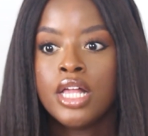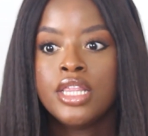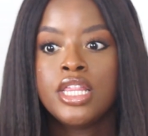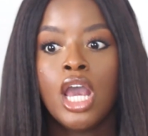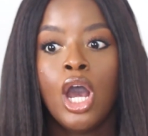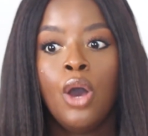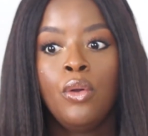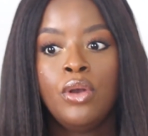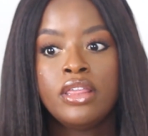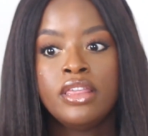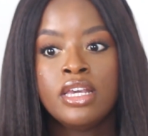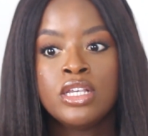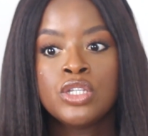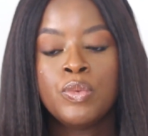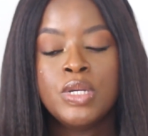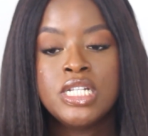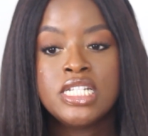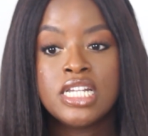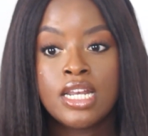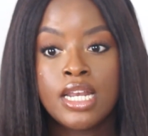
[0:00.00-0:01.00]
The only
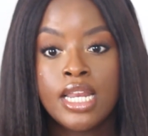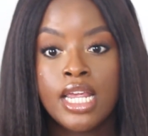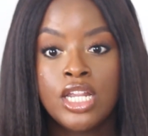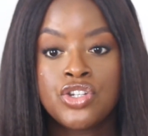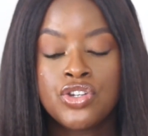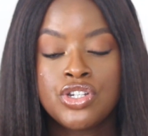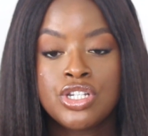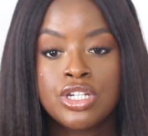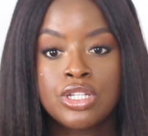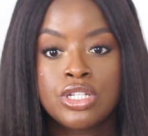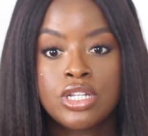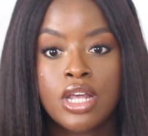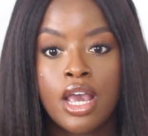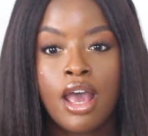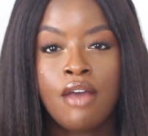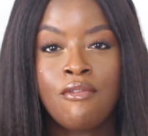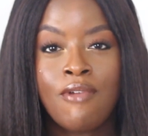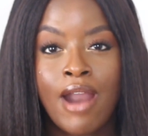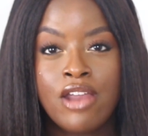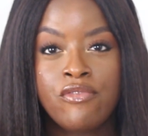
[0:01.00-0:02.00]
things we didn't introduce to
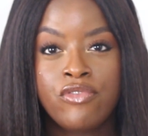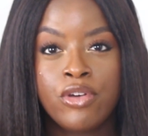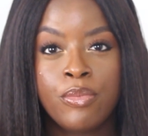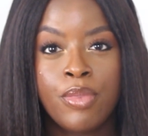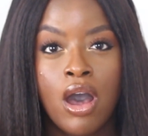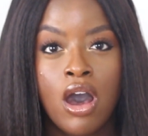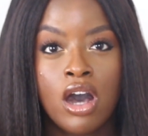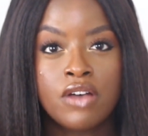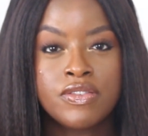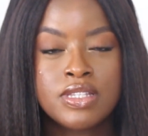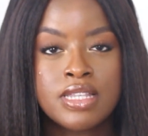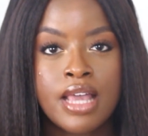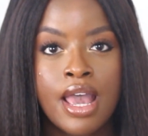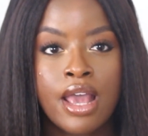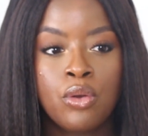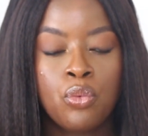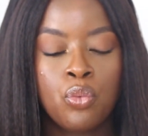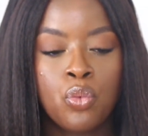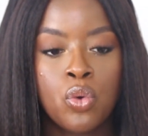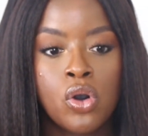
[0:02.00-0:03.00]
her right from the
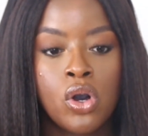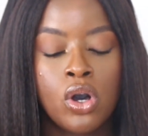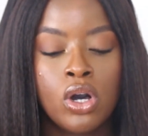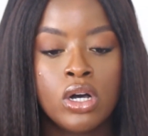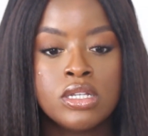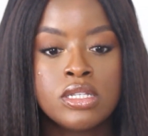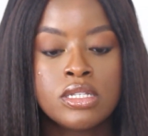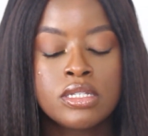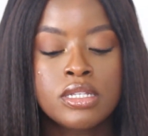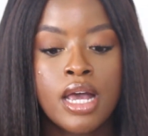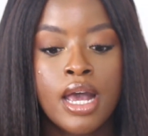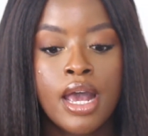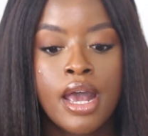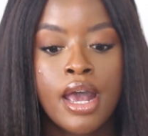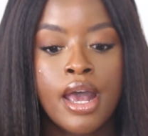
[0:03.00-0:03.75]
offset was